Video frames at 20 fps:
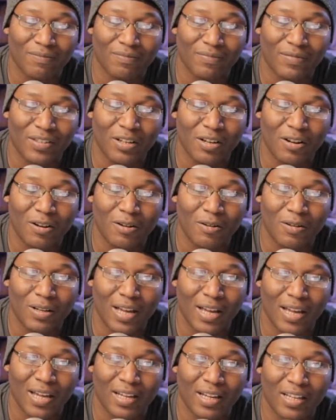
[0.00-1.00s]
you know
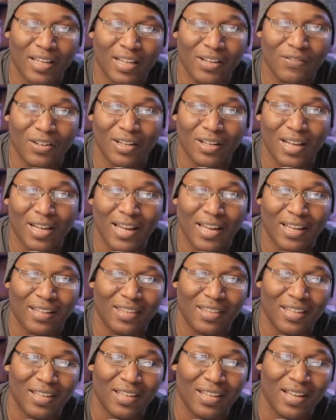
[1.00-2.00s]
like even like
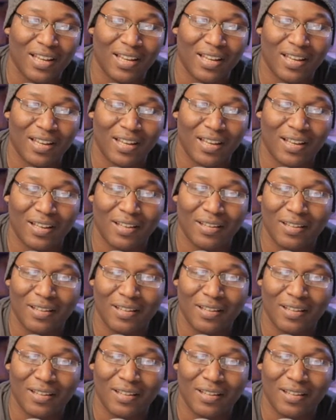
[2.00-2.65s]
the uh